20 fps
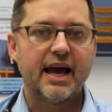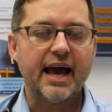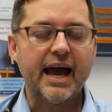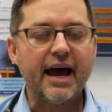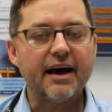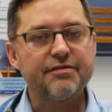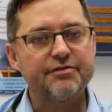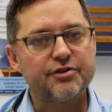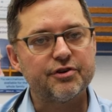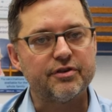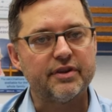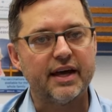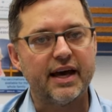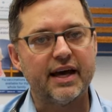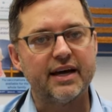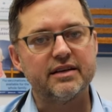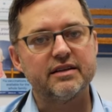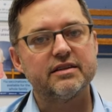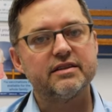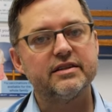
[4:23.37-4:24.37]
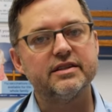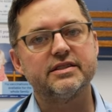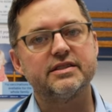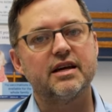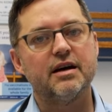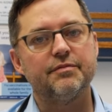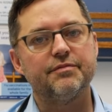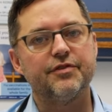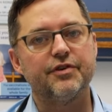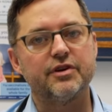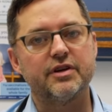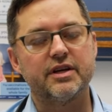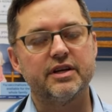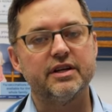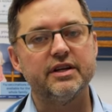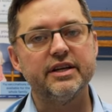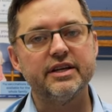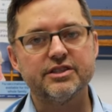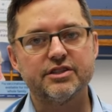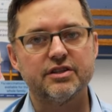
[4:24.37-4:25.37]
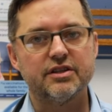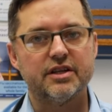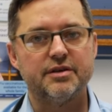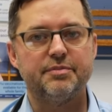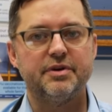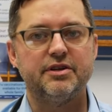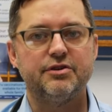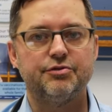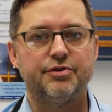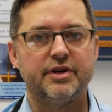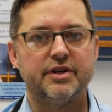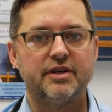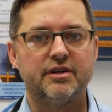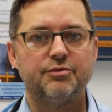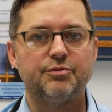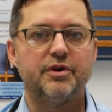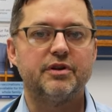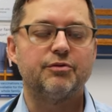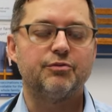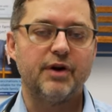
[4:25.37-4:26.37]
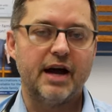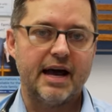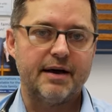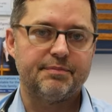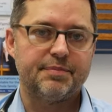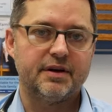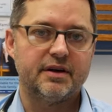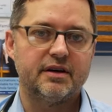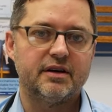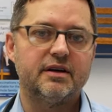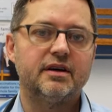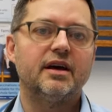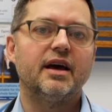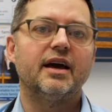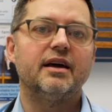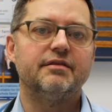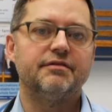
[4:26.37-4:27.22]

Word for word: After that, discomfort can initially be treated with wrapping